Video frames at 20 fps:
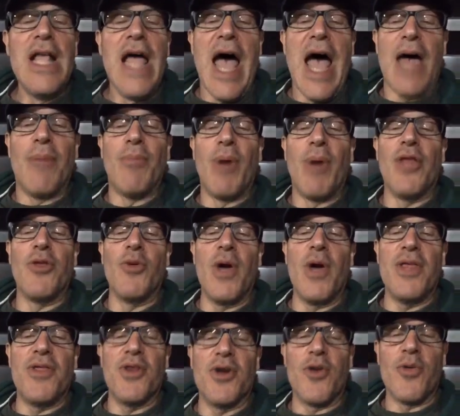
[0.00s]
And by the
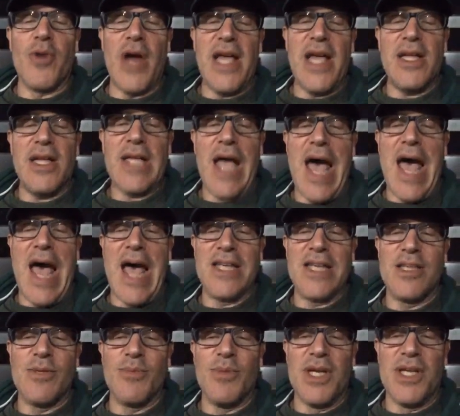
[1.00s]
way, the great
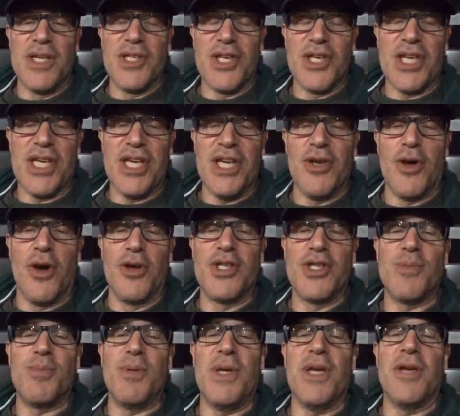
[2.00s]
Tasman is a keynote
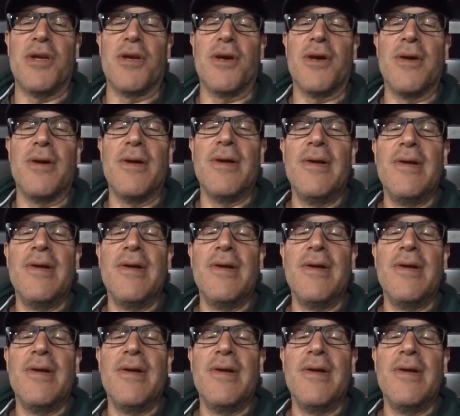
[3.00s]
speaker.